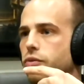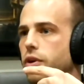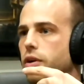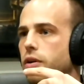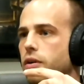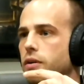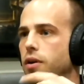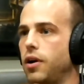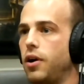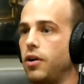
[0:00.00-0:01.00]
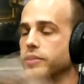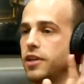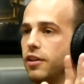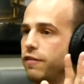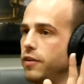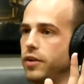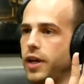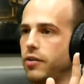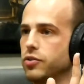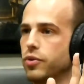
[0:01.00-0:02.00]
where all telephone
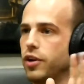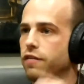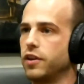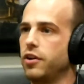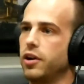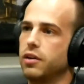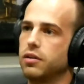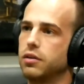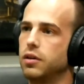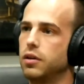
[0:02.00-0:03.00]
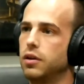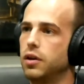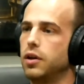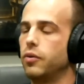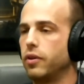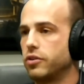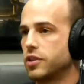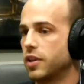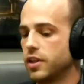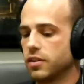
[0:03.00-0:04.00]
now is run off the internet. Whether it's
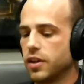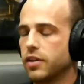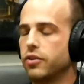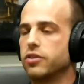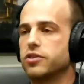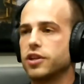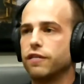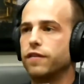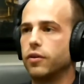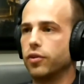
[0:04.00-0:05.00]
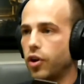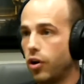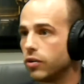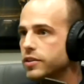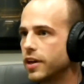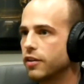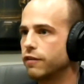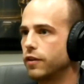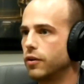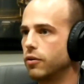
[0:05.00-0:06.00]
a landline or your cell phone, all
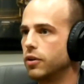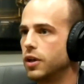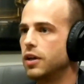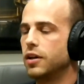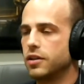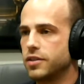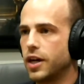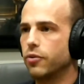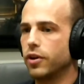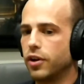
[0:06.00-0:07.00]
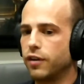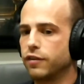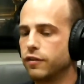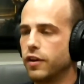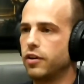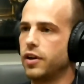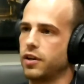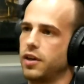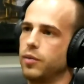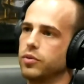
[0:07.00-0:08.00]
telephone is now run off of internet
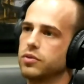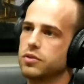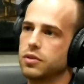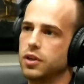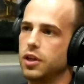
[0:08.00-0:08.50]
cables.